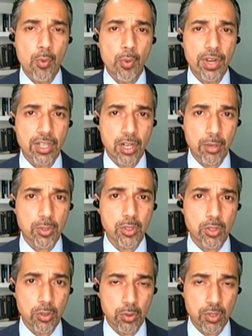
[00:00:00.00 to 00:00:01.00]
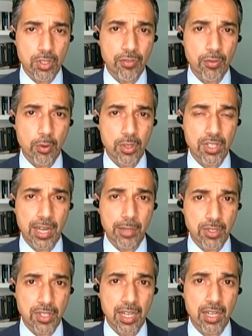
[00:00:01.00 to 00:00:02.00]
when it comes to using force
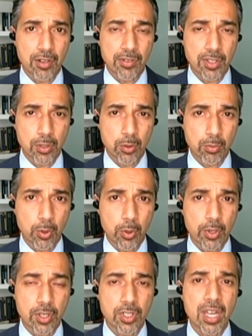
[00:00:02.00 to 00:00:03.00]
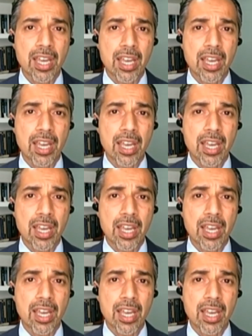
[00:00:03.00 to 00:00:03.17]
outside of its own borders,